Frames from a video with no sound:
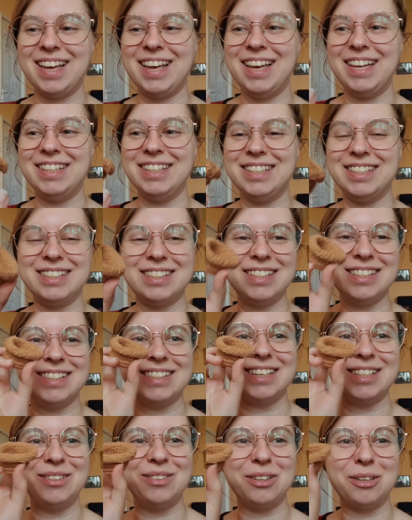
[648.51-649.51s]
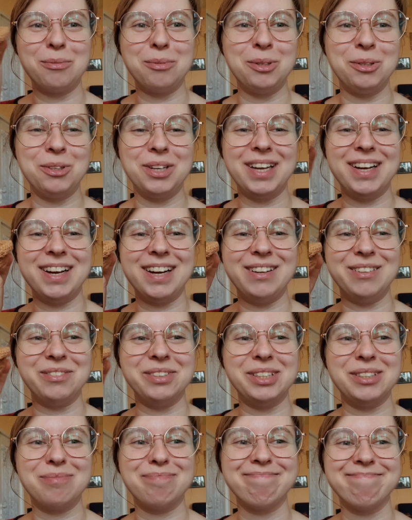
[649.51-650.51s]
and this is adorable and I love
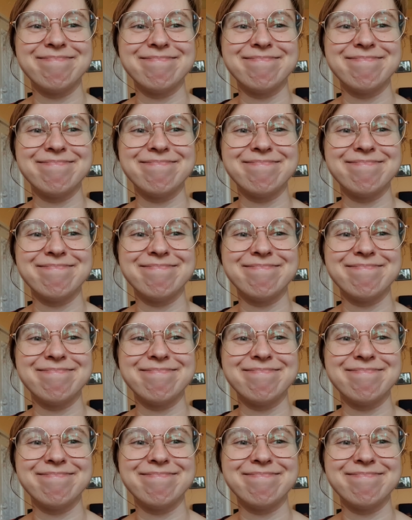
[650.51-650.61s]
it.